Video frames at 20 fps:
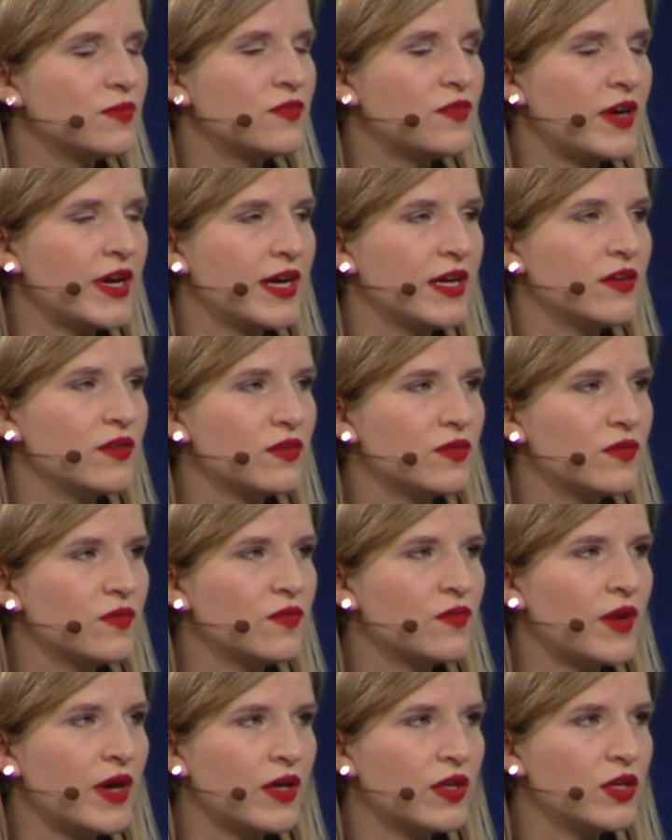find
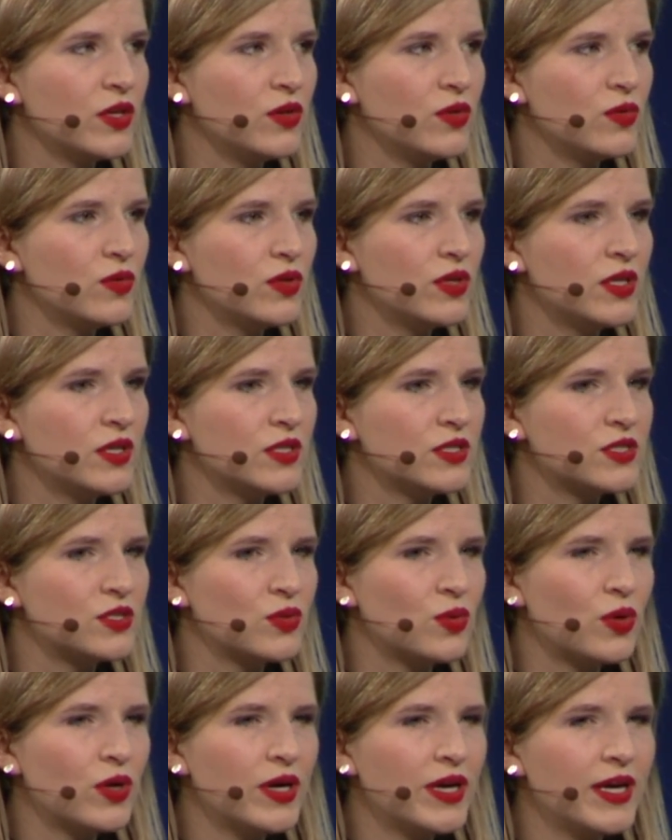value in the
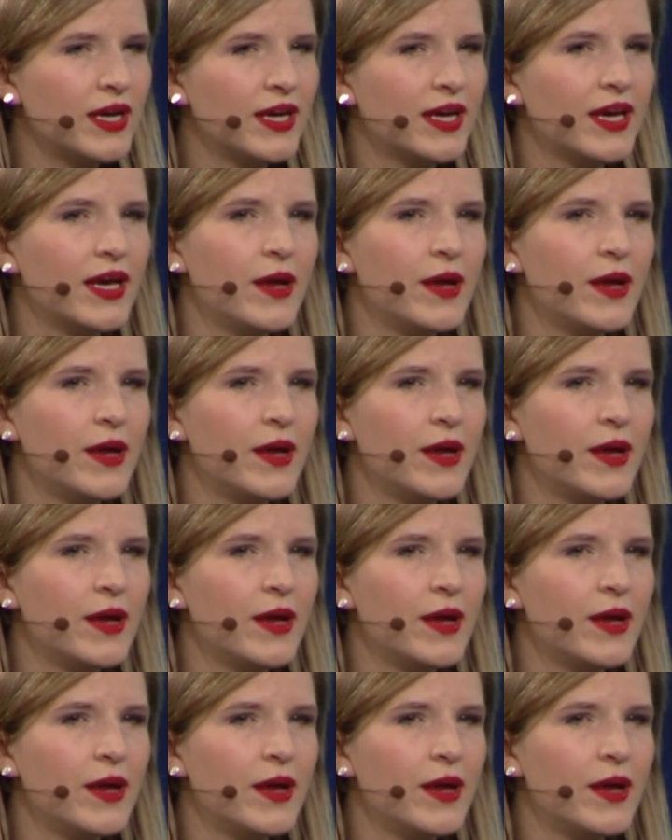story.